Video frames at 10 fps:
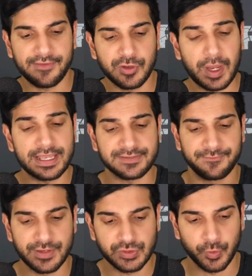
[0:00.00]
give you guys a
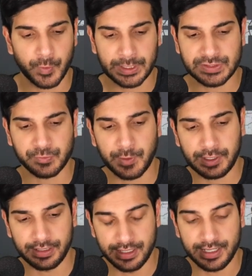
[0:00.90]
visual. We're going
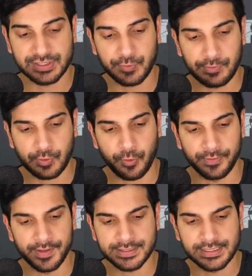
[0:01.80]
to screen
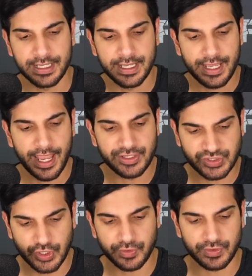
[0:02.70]
record this and
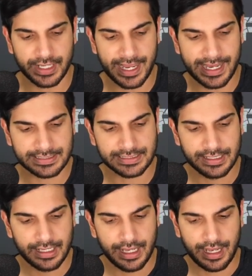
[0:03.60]
show you guys
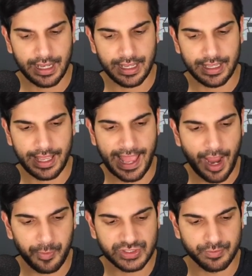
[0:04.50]

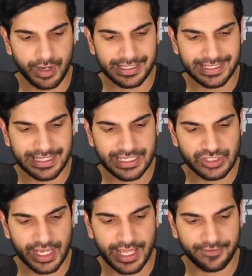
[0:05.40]
how much money
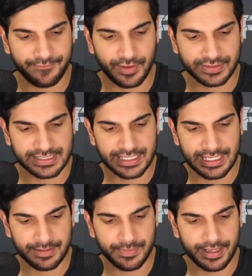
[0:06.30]
each NFL
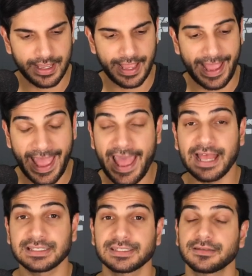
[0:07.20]
team
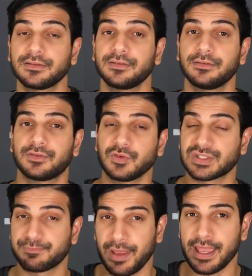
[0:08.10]
has to
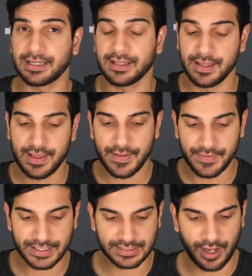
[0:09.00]
spend
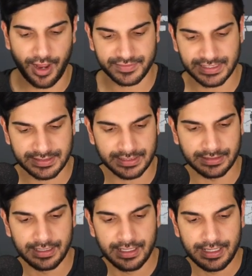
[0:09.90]
this
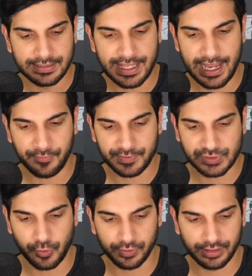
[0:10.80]
offseason. Now, if we
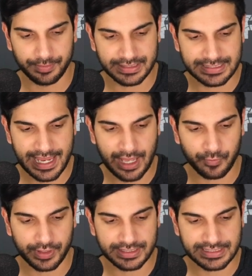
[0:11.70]
scroll a little bit down,
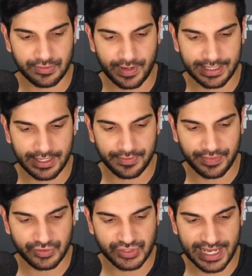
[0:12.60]
we're going to see right here
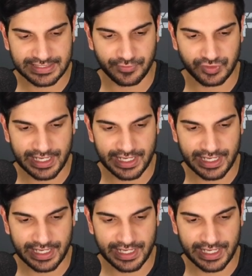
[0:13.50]
that the Jacksonville